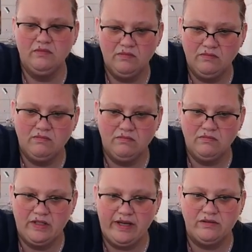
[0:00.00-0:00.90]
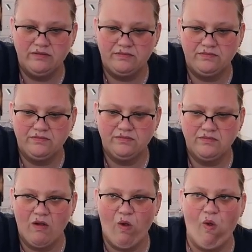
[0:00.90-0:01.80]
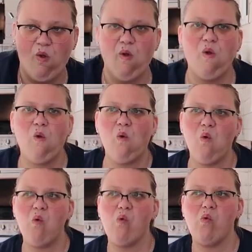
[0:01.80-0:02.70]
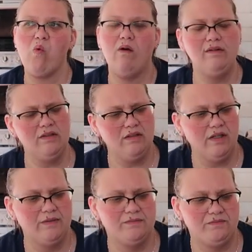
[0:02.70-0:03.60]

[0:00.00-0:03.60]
I'm, because I kind of wondering if we did it before. I don't know.